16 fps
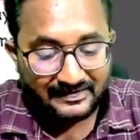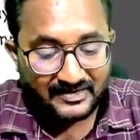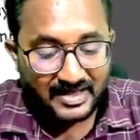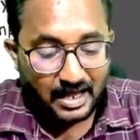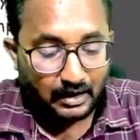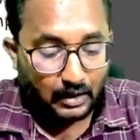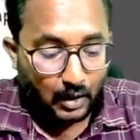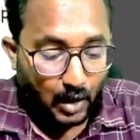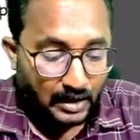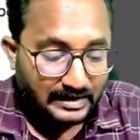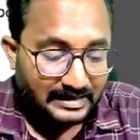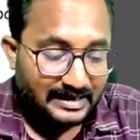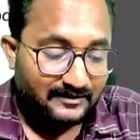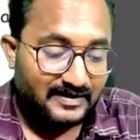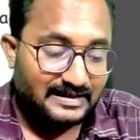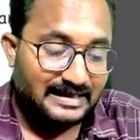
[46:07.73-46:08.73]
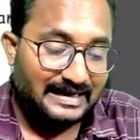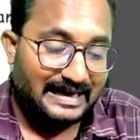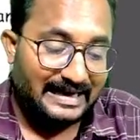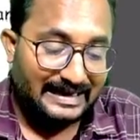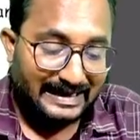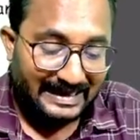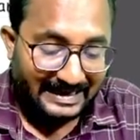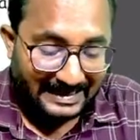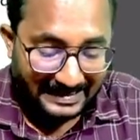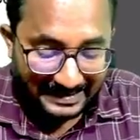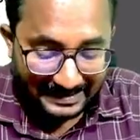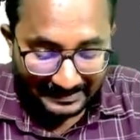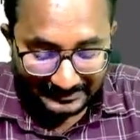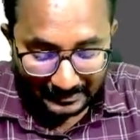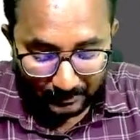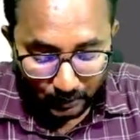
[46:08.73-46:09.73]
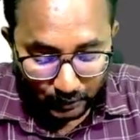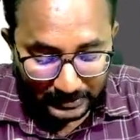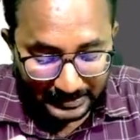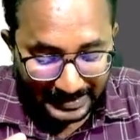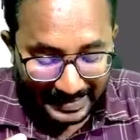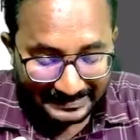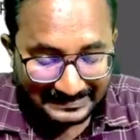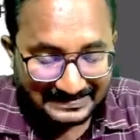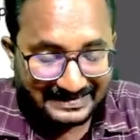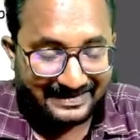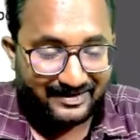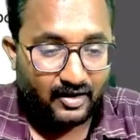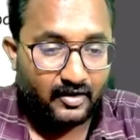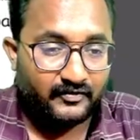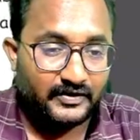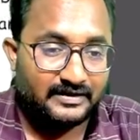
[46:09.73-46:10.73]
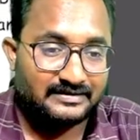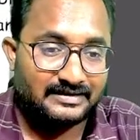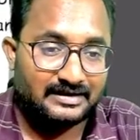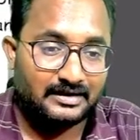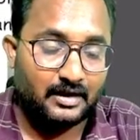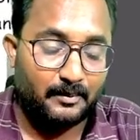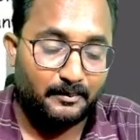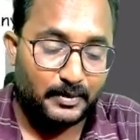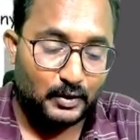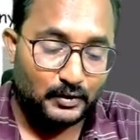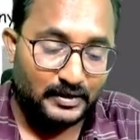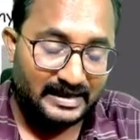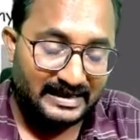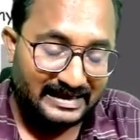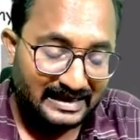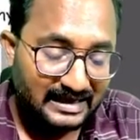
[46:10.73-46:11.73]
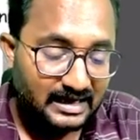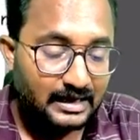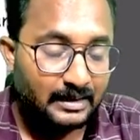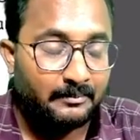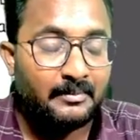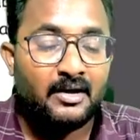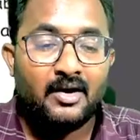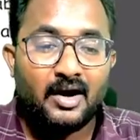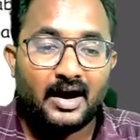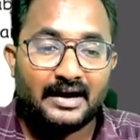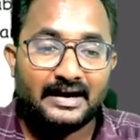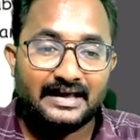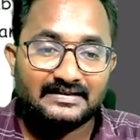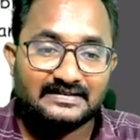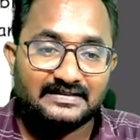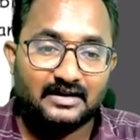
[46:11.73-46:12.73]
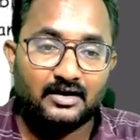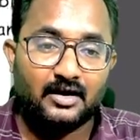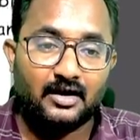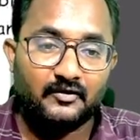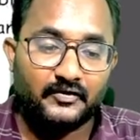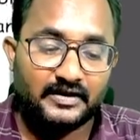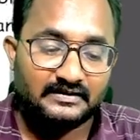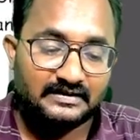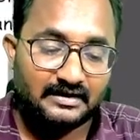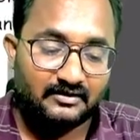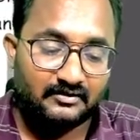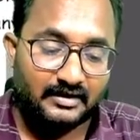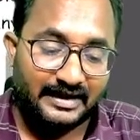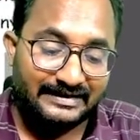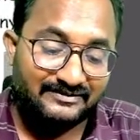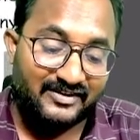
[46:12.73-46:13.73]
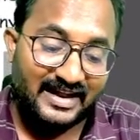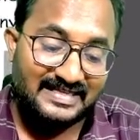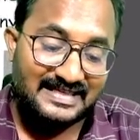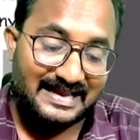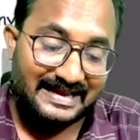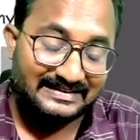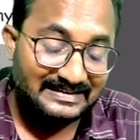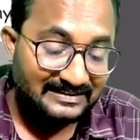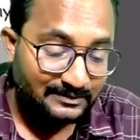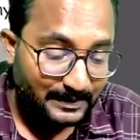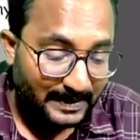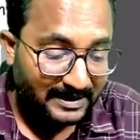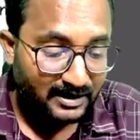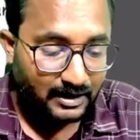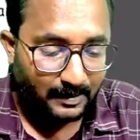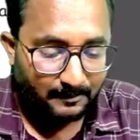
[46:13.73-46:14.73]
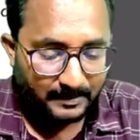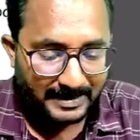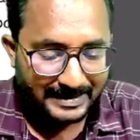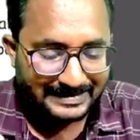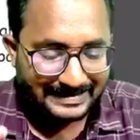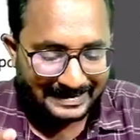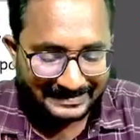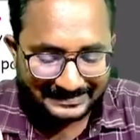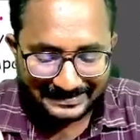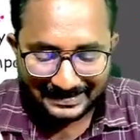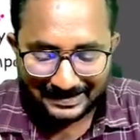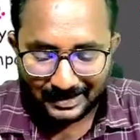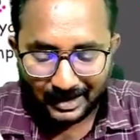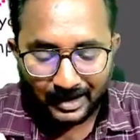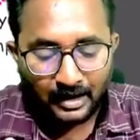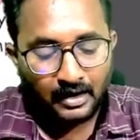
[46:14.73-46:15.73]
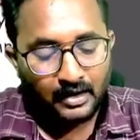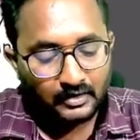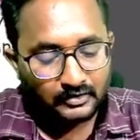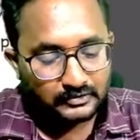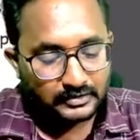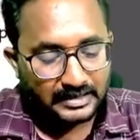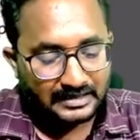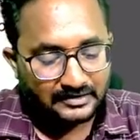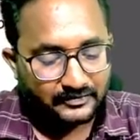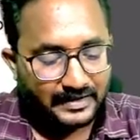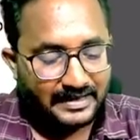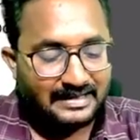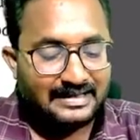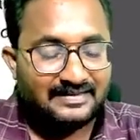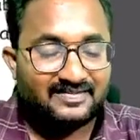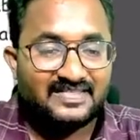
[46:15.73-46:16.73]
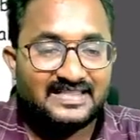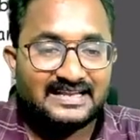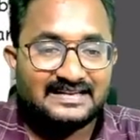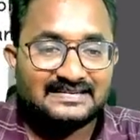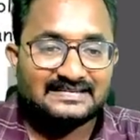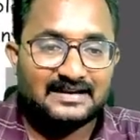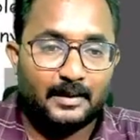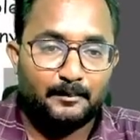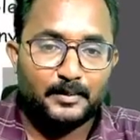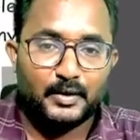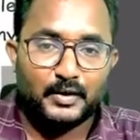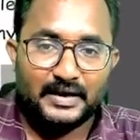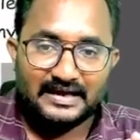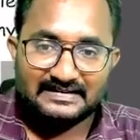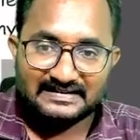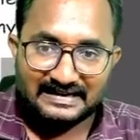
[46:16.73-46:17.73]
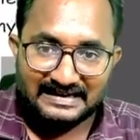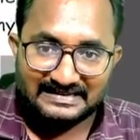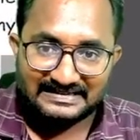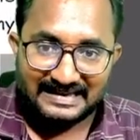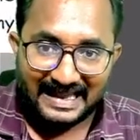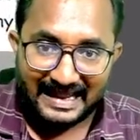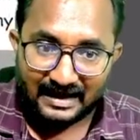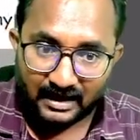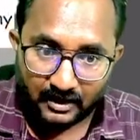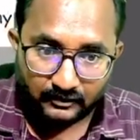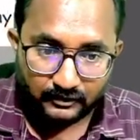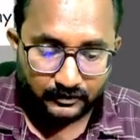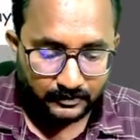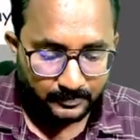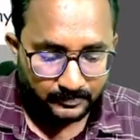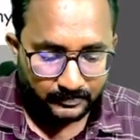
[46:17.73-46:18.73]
They are not given that any details about the assessing officer computed income and assessing officer is when the assessment completed, etc. So that's why this computation is enough.